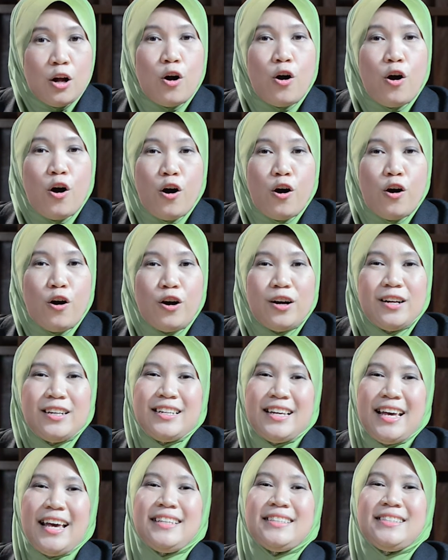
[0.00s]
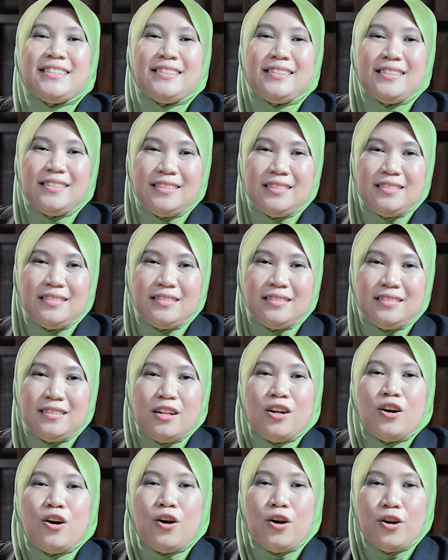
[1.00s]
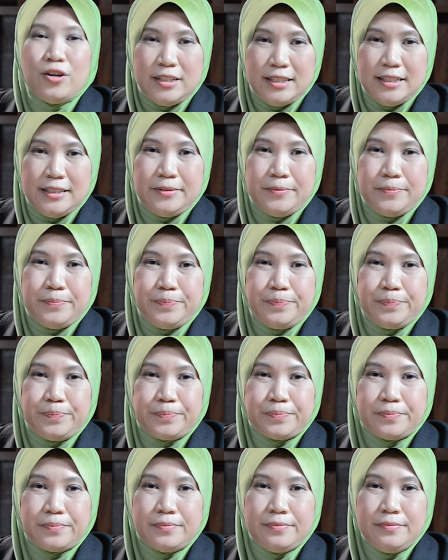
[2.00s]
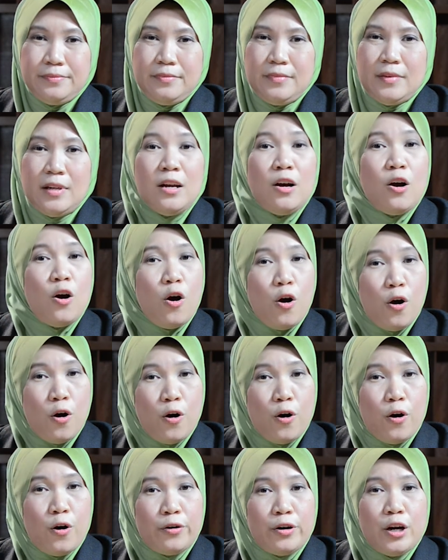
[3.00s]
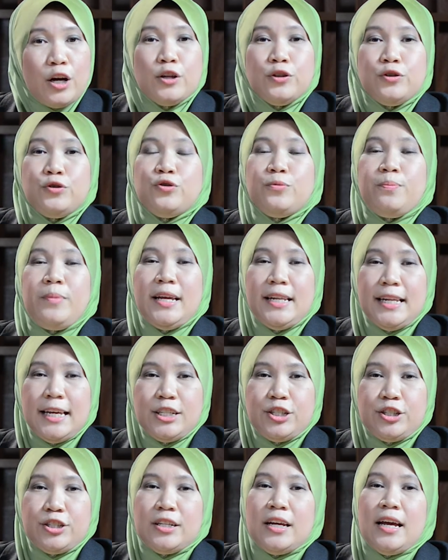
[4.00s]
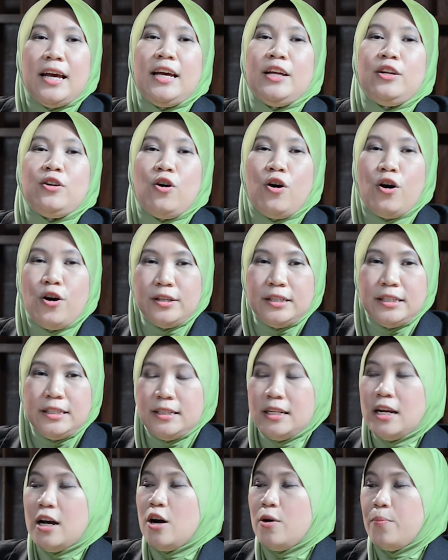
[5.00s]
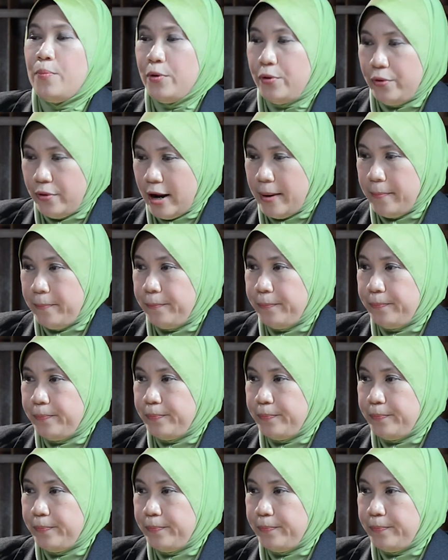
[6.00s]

or external audit or to manage an audit program.